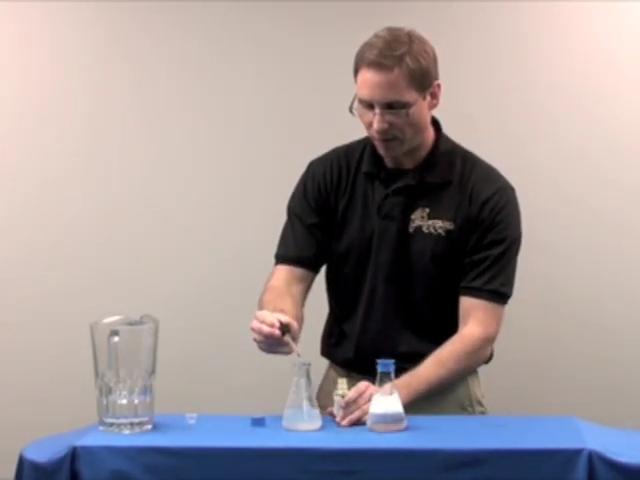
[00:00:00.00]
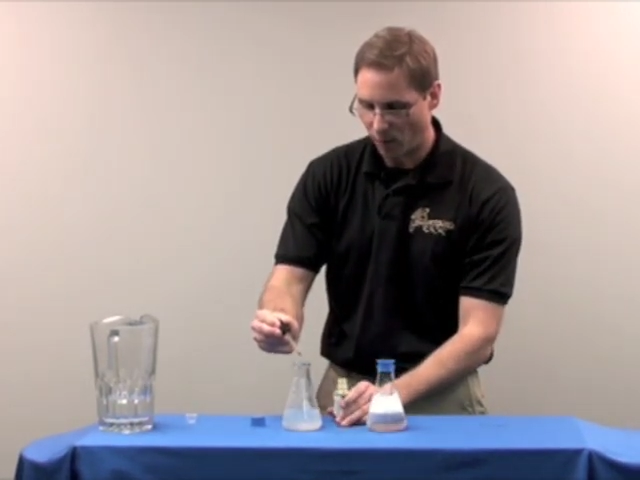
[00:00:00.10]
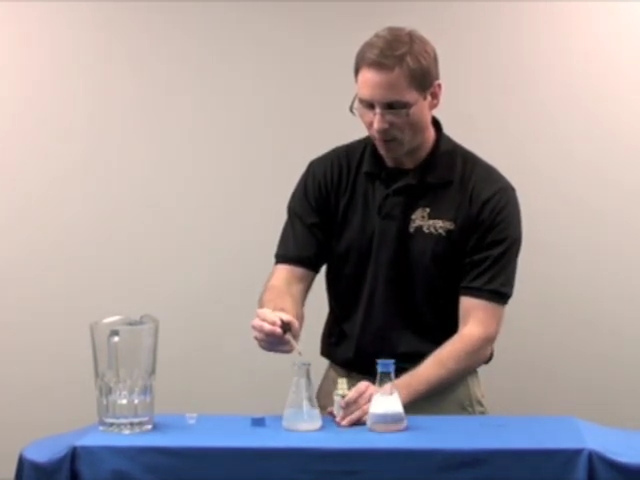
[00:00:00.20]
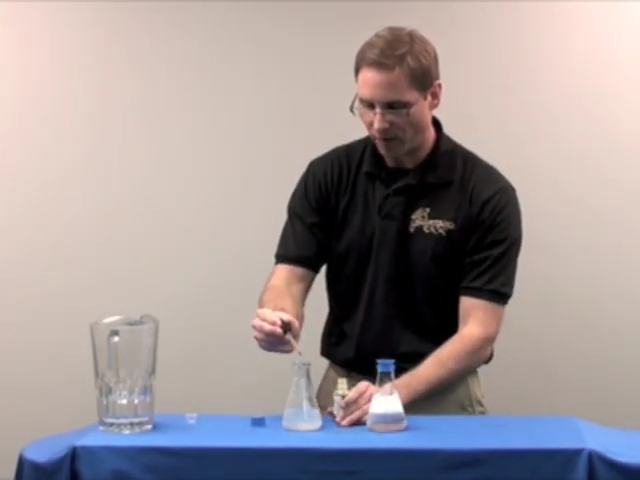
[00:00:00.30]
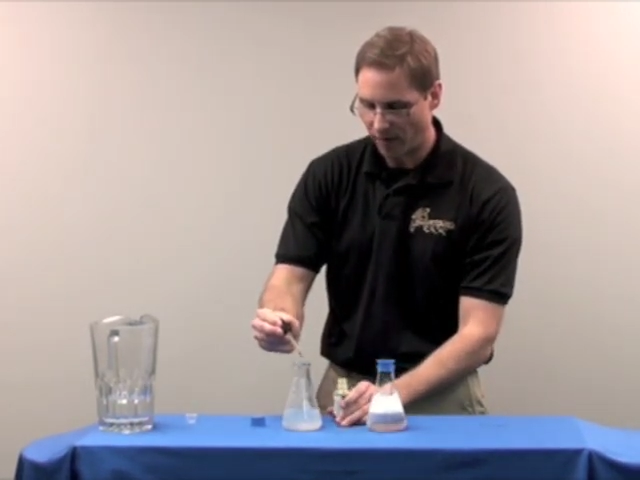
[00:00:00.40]

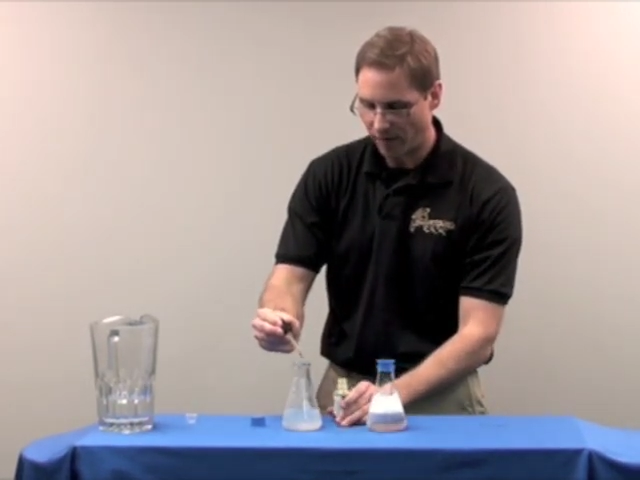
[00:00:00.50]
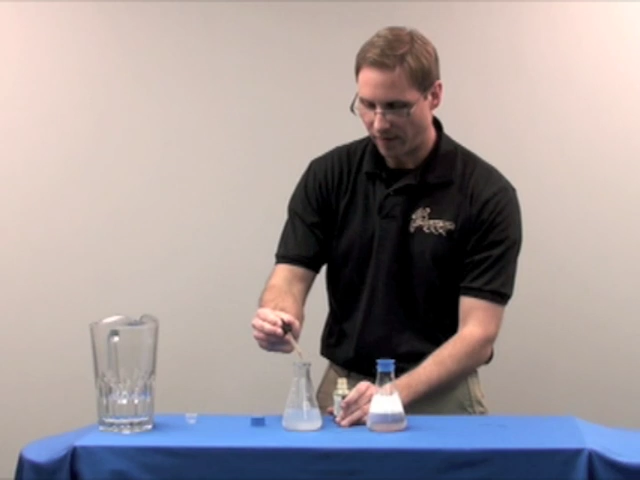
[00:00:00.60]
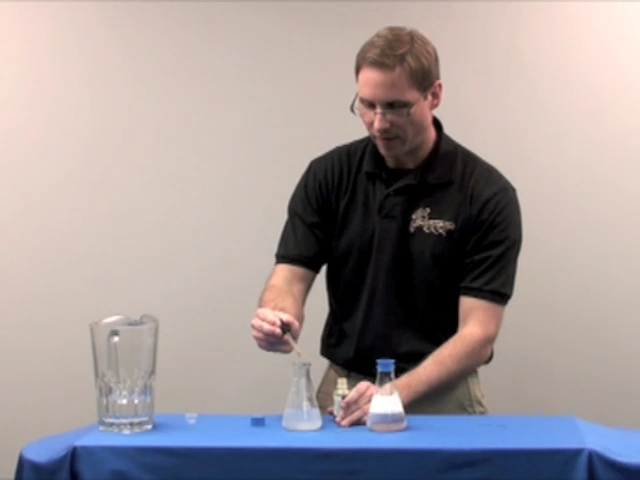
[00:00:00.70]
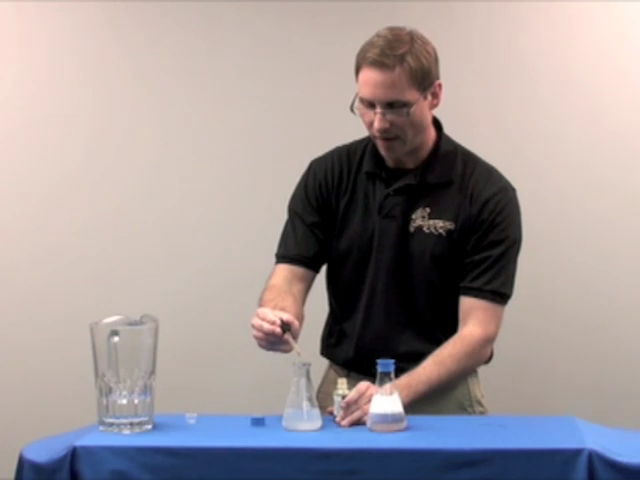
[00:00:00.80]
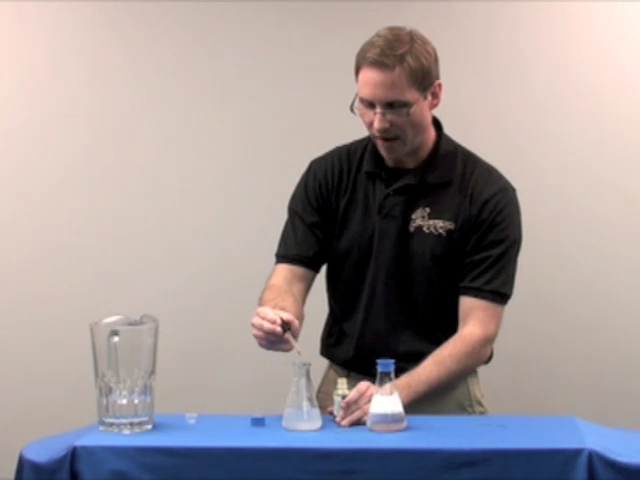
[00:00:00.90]
4,
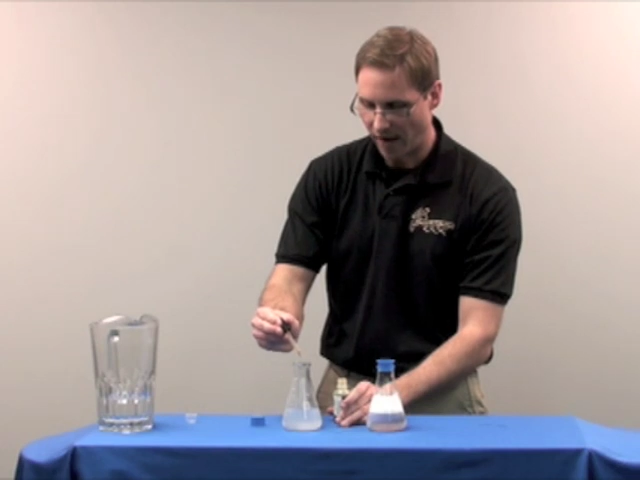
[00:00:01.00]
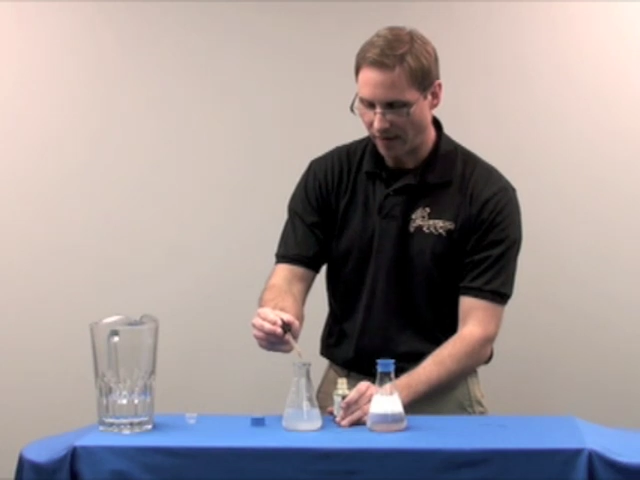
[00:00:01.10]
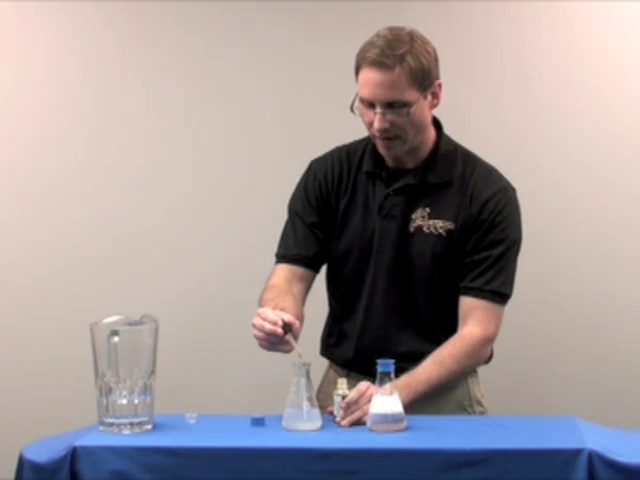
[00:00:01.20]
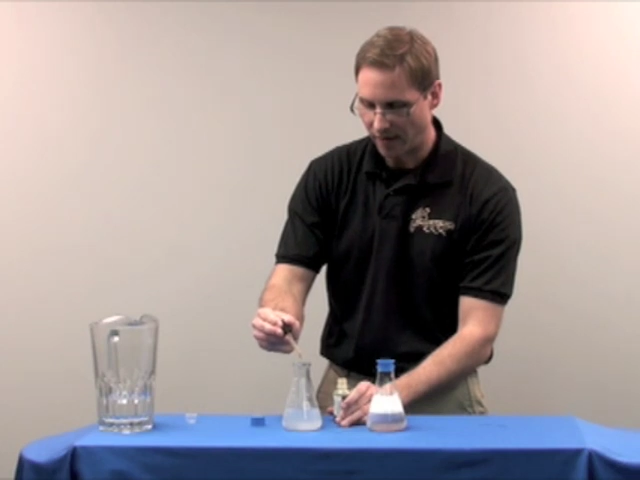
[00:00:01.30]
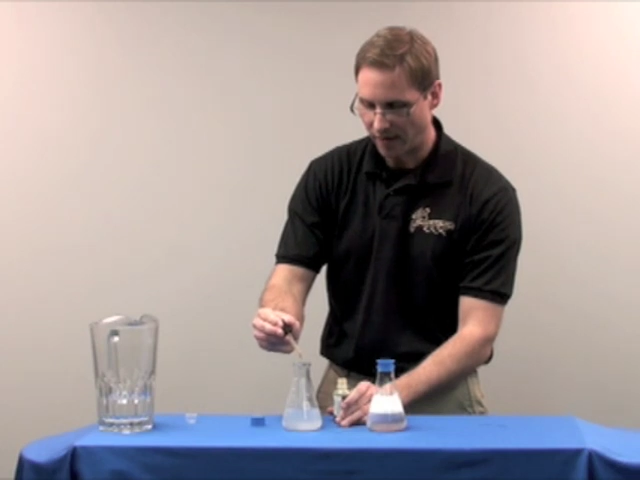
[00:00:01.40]

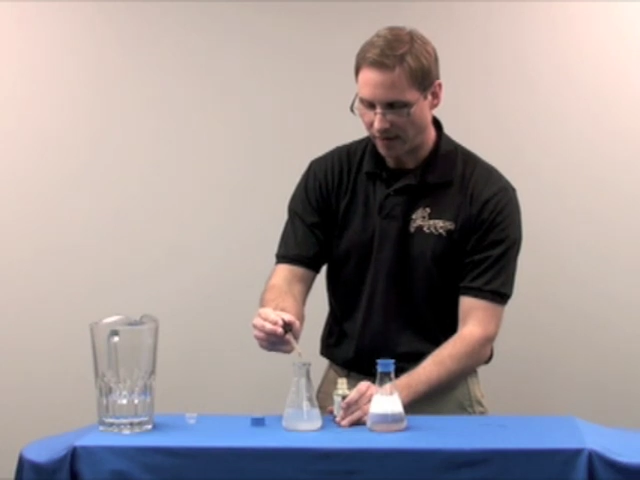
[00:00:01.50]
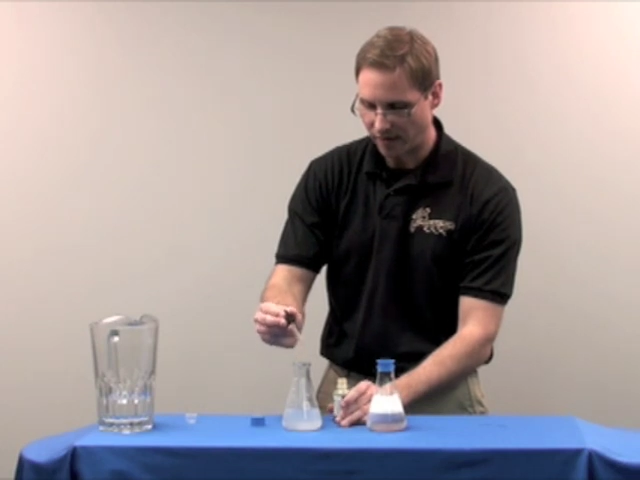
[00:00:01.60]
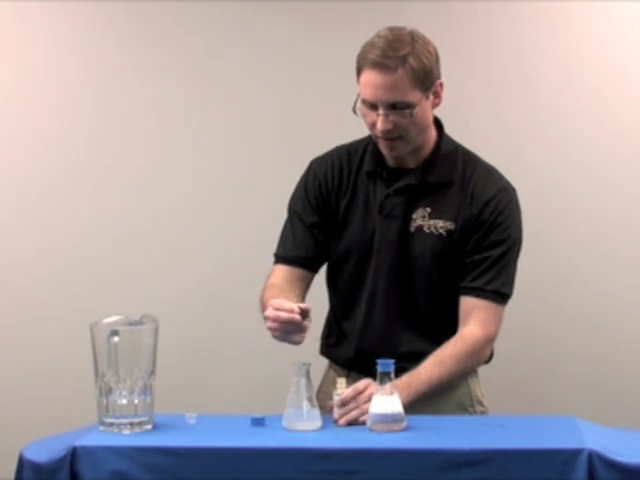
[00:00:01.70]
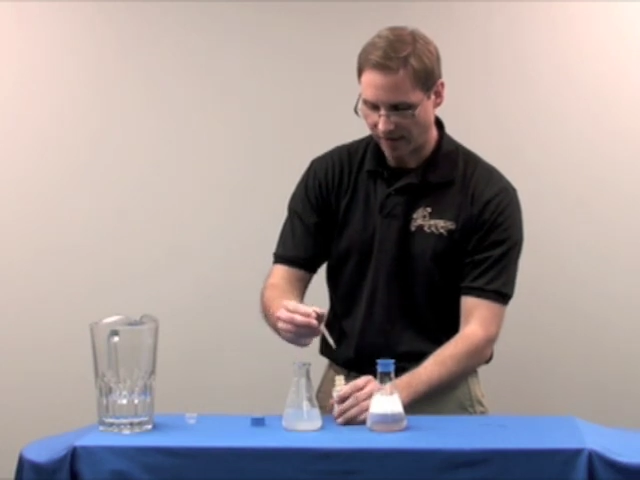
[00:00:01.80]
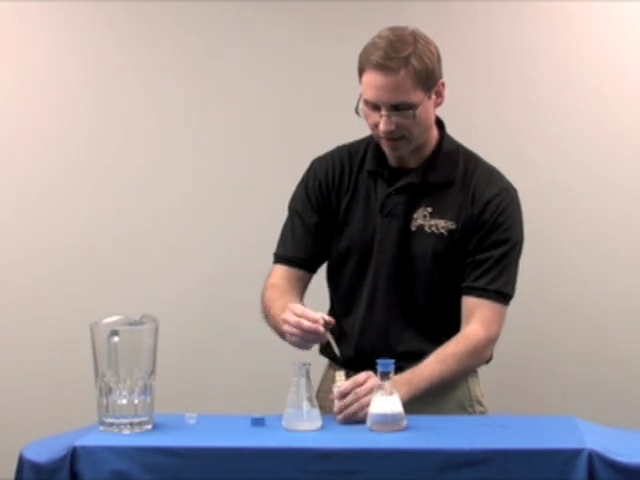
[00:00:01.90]
5,
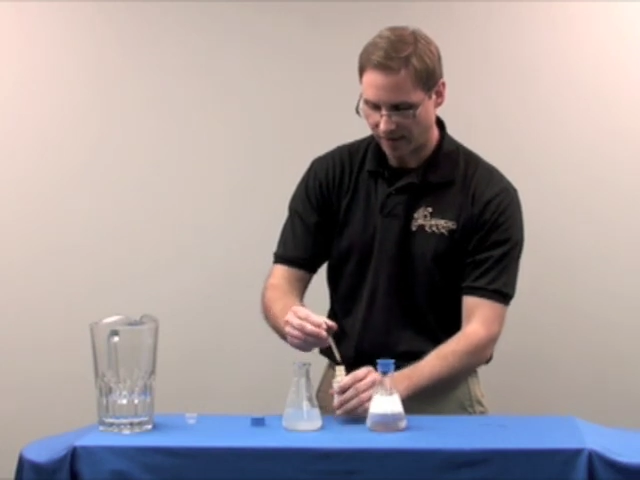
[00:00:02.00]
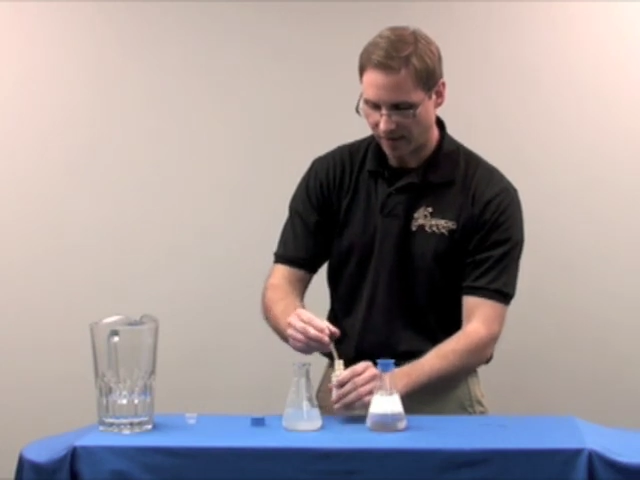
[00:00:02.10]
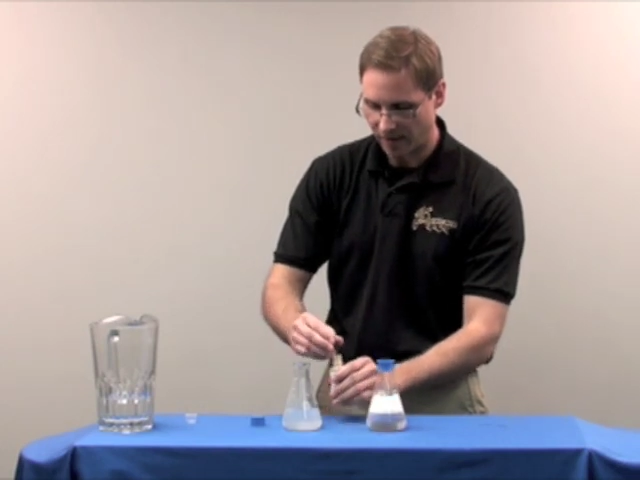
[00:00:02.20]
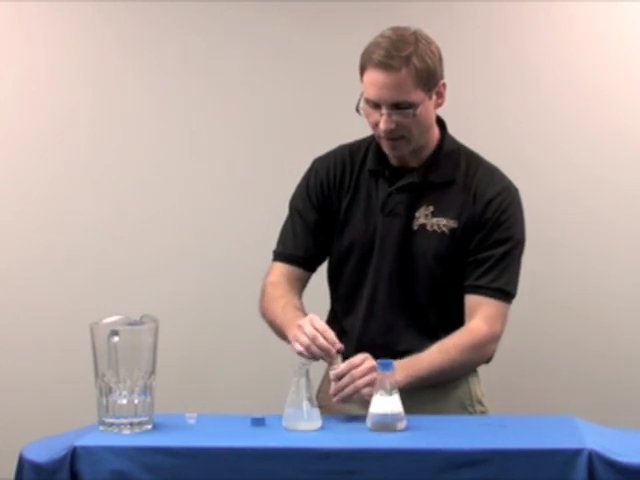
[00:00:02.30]
6.